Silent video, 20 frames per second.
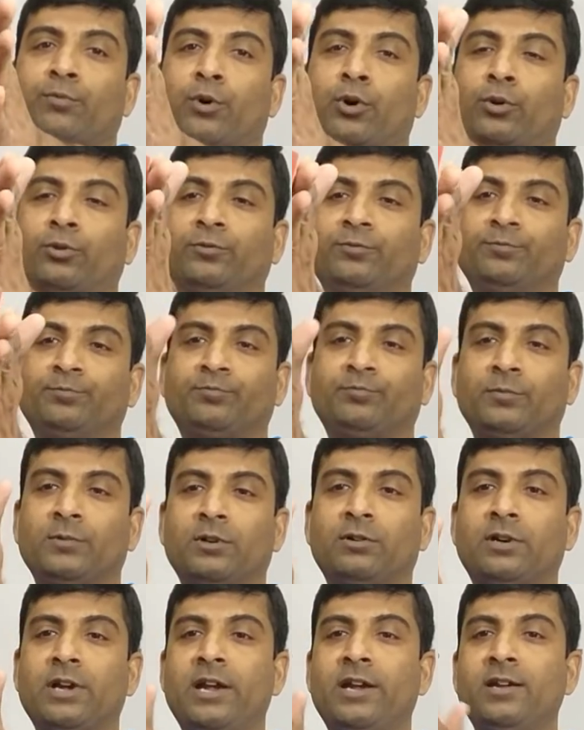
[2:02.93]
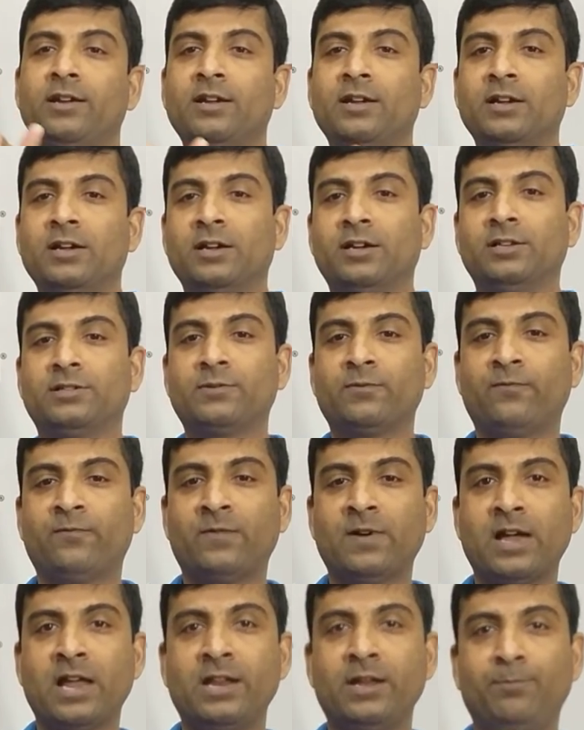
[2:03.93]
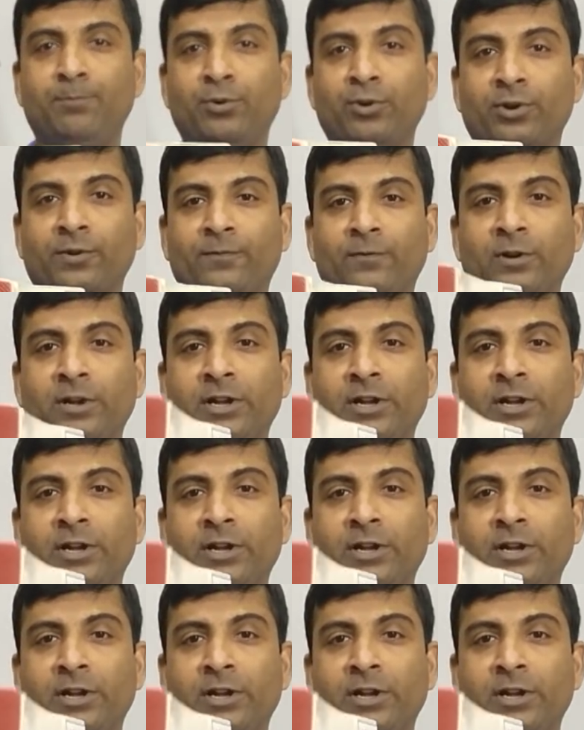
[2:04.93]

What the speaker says: bow. Okay, it's a very beautiful